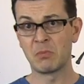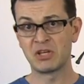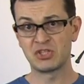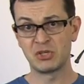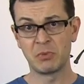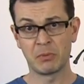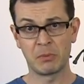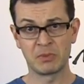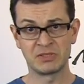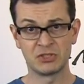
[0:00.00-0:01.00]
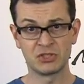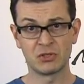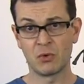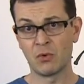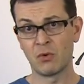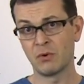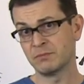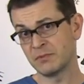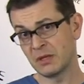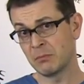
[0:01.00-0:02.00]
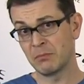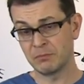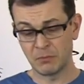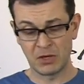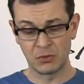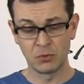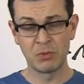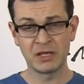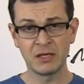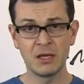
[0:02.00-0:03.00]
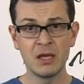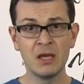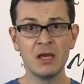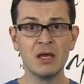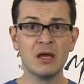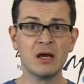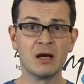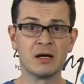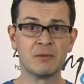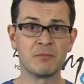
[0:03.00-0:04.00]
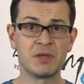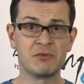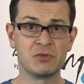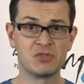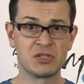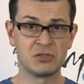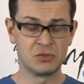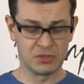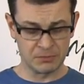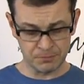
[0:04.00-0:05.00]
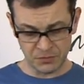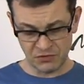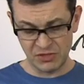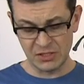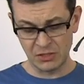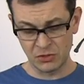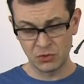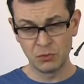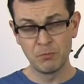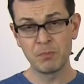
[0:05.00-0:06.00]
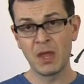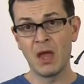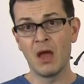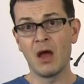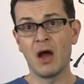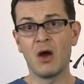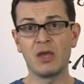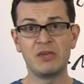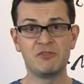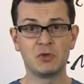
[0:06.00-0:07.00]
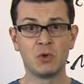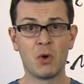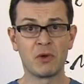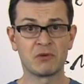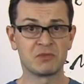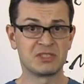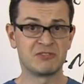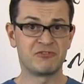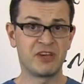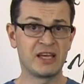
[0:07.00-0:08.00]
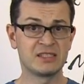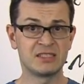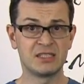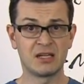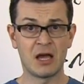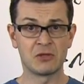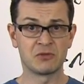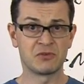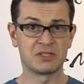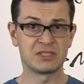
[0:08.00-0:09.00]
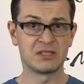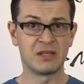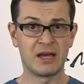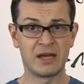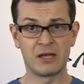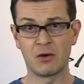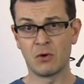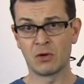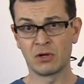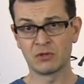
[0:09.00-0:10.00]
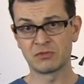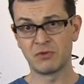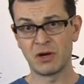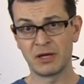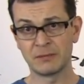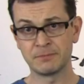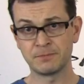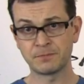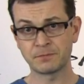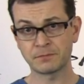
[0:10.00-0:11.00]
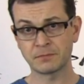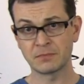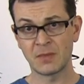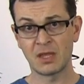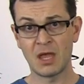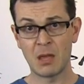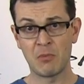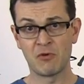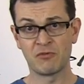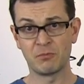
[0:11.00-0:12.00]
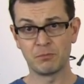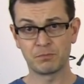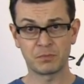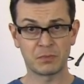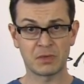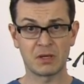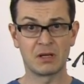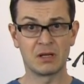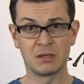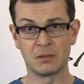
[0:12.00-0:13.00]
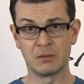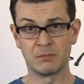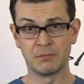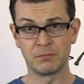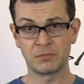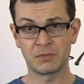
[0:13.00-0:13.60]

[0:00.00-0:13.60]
be much cheaper proposition or it might look better uh, if you're just using fitting a tube. If you're going with a fancy kind of SLI or crossfire type of um,